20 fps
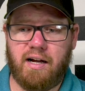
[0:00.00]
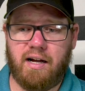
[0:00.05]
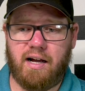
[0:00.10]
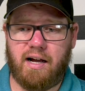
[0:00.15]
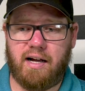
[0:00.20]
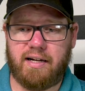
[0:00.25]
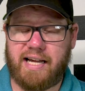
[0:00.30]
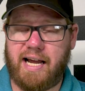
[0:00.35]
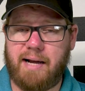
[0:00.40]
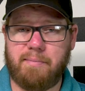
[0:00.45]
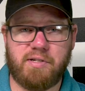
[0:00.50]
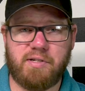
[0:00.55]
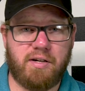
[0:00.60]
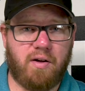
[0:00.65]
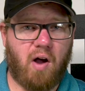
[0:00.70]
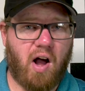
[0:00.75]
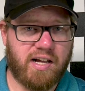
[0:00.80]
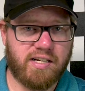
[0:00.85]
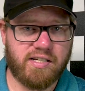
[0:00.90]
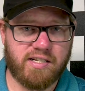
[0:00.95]
Uh, came
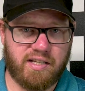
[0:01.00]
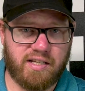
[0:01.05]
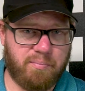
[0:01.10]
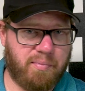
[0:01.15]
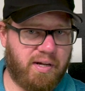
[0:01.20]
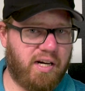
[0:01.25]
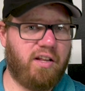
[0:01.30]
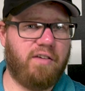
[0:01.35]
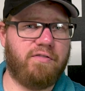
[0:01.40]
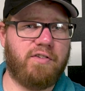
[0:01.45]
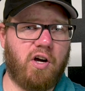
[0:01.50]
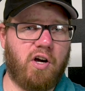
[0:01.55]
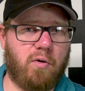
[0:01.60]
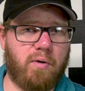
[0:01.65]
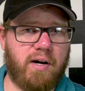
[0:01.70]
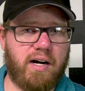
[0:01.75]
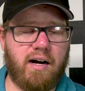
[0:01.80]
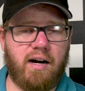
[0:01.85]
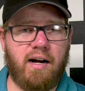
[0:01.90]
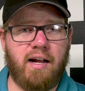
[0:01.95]
to us in the middle of
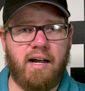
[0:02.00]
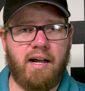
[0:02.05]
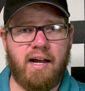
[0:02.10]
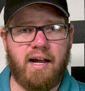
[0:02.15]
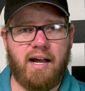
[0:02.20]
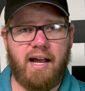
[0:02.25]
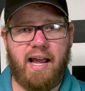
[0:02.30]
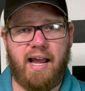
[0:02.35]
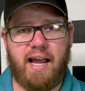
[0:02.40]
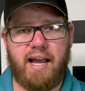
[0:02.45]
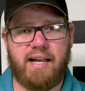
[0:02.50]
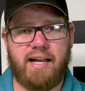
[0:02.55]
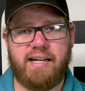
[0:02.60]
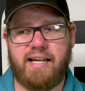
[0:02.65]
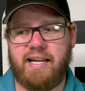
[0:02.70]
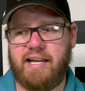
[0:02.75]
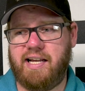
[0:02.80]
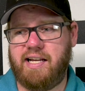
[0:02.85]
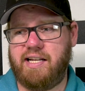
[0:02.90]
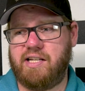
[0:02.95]
nowhere, and
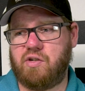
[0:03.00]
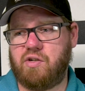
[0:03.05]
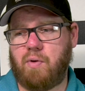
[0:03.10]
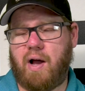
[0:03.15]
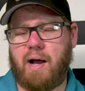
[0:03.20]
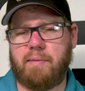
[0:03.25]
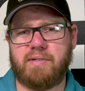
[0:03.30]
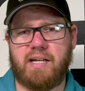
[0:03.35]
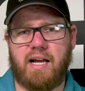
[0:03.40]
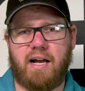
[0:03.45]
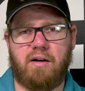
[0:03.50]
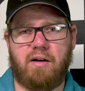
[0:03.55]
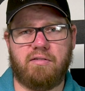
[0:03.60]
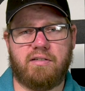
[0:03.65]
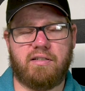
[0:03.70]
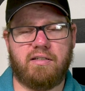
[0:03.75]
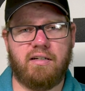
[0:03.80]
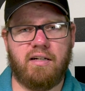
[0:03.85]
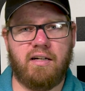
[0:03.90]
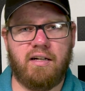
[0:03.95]
he swapped
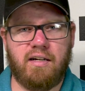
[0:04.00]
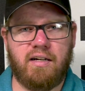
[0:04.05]
out.